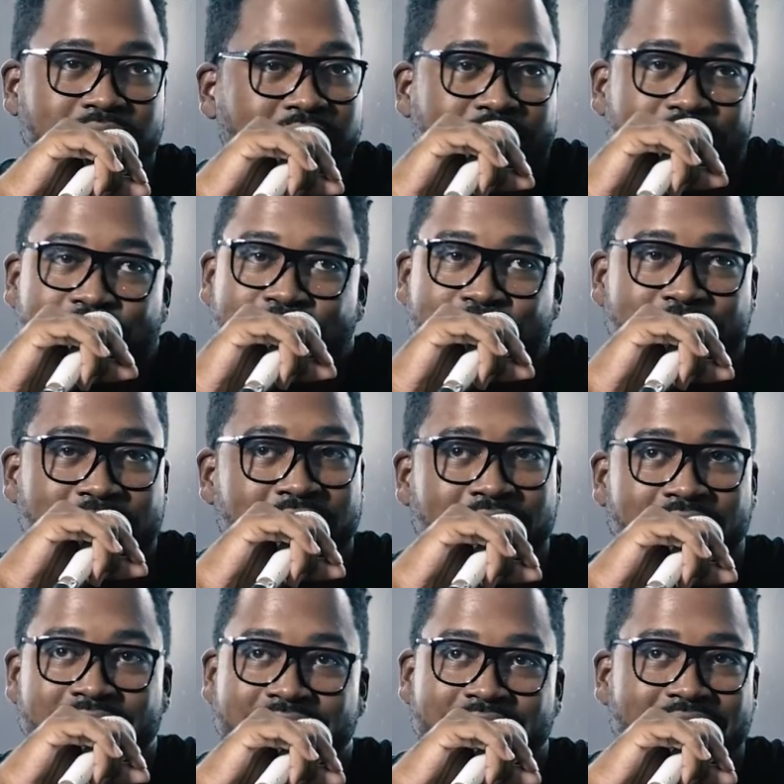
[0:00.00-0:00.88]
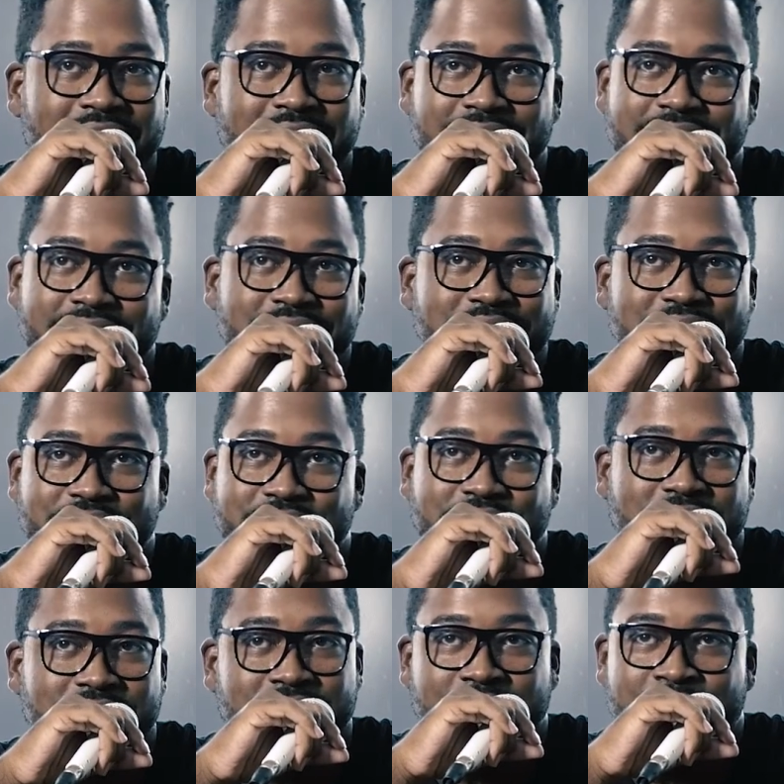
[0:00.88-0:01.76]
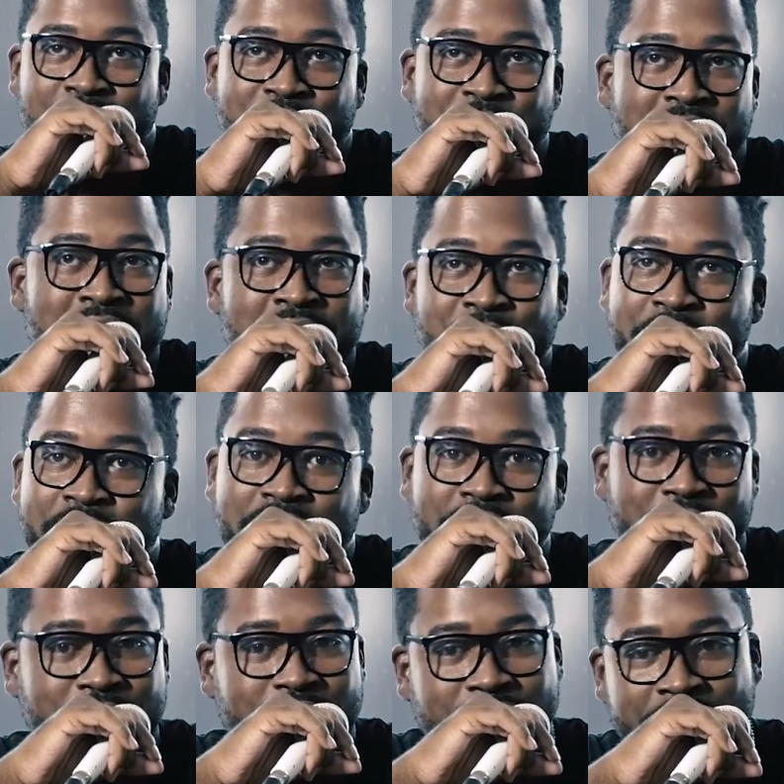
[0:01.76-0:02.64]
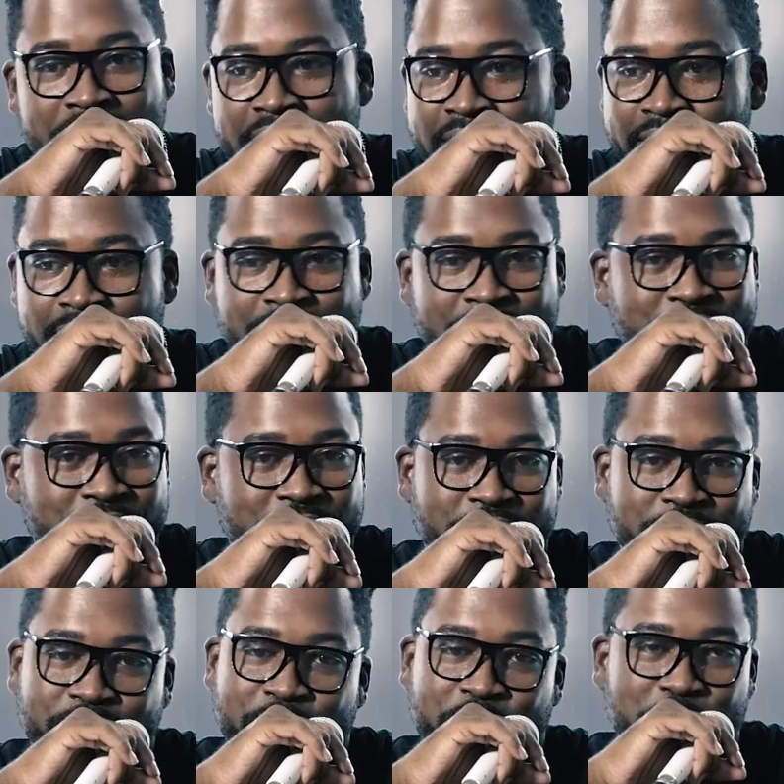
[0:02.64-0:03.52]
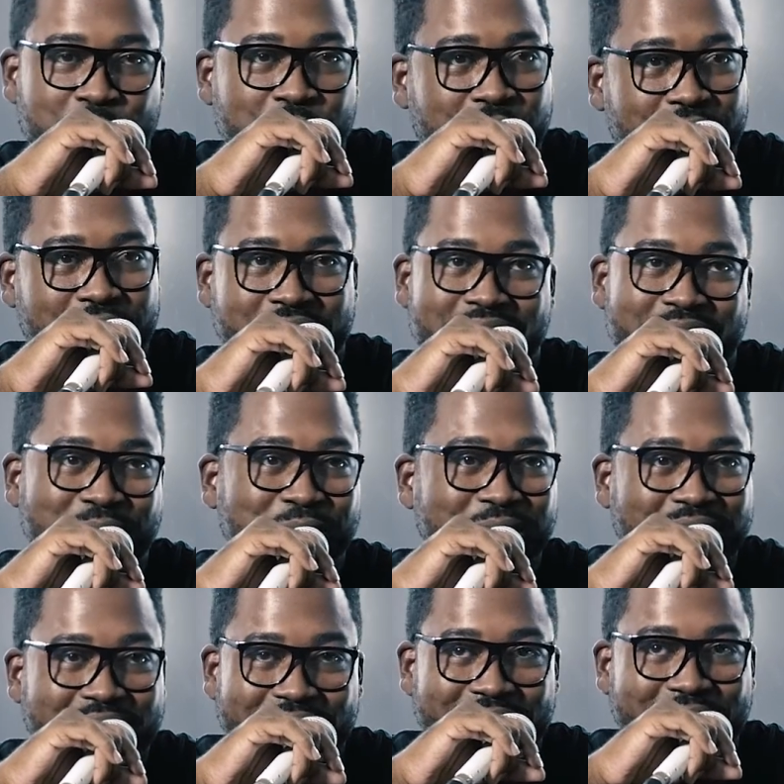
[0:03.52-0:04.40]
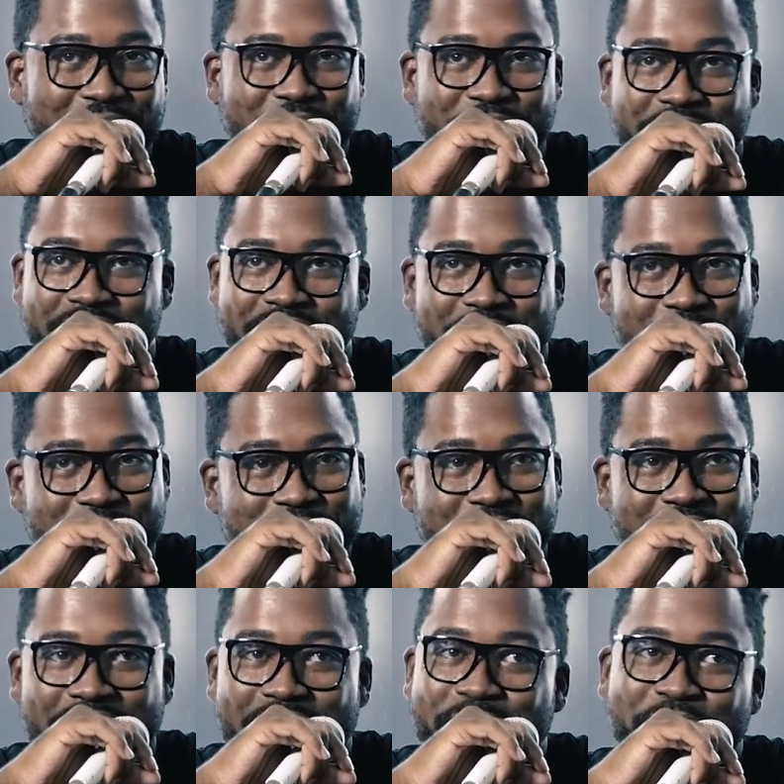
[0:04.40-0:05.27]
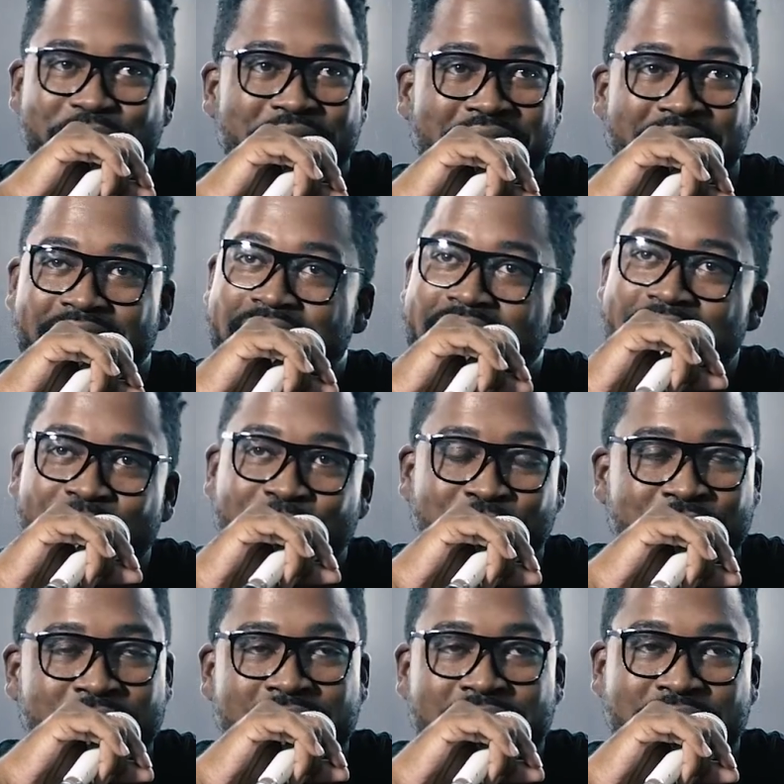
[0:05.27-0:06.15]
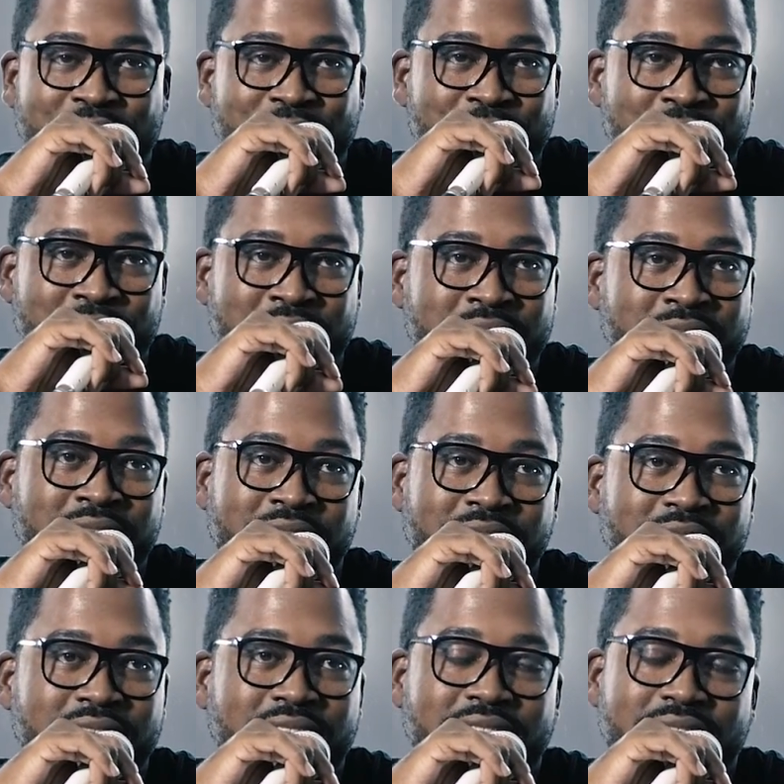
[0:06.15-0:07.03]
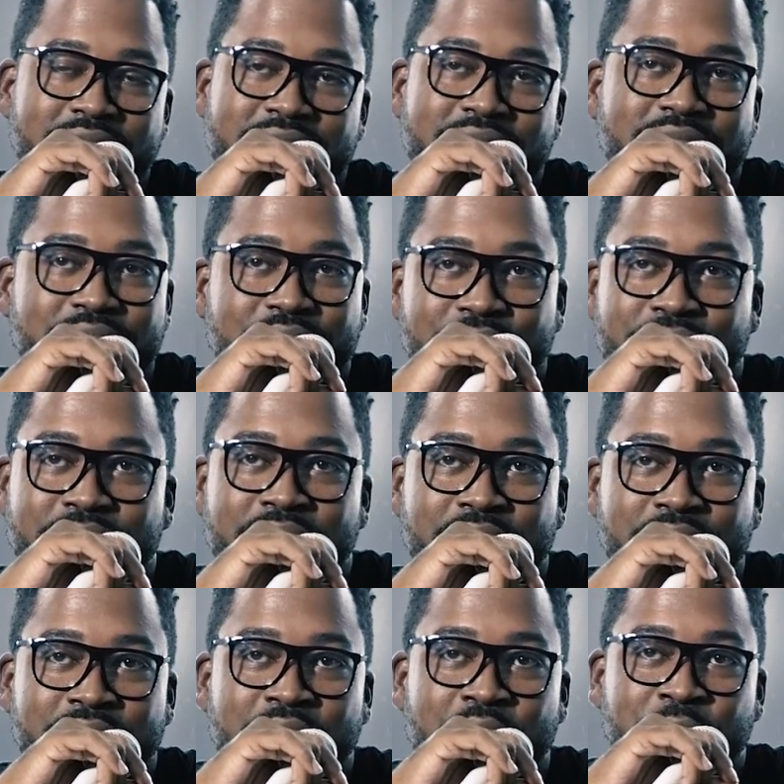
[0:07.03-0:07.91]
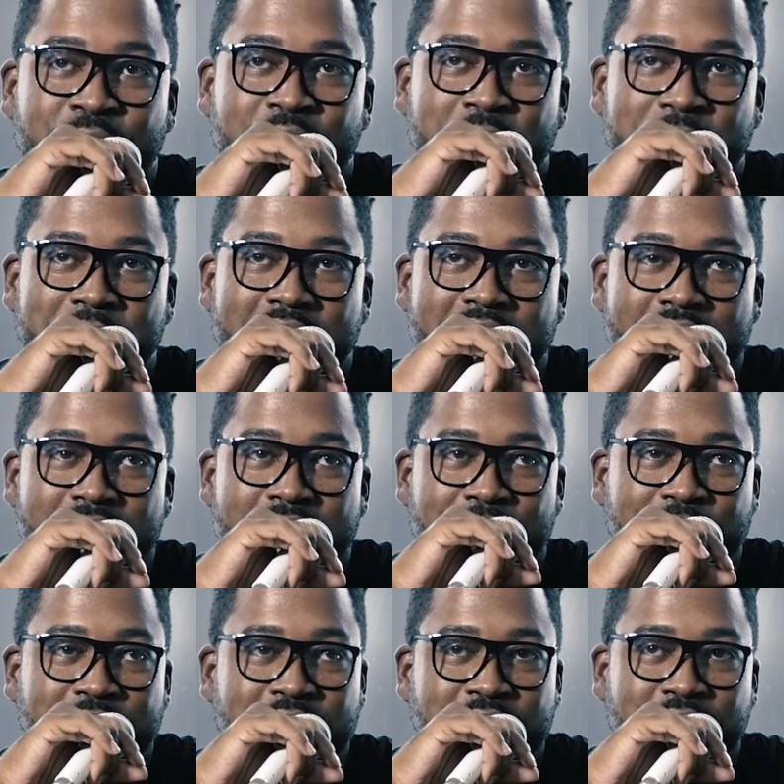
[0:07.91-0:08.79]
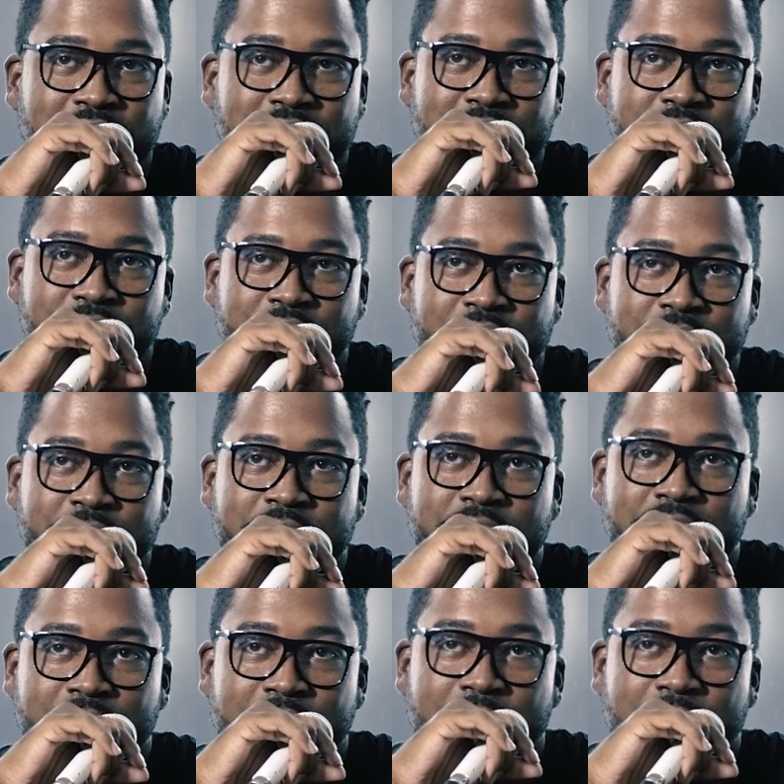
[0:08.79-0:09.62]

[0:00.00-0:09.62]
you know what I'm saying? Like, shit, I mean, I done been to Vegas for Memorial Day weekend with Duffy. I done been a lot of places with her. So, you know, it opened up a lot of opportunities for me.